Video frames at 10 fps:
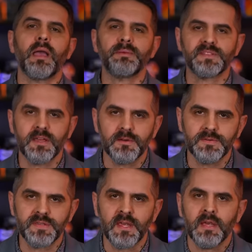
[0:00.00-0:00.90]

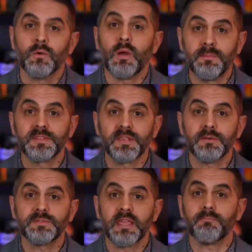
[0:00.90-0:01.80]
webisodes.
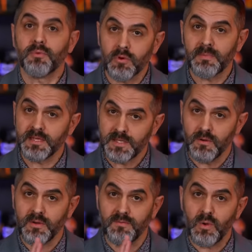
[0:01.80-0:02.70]
Webisodes, a portmanteau of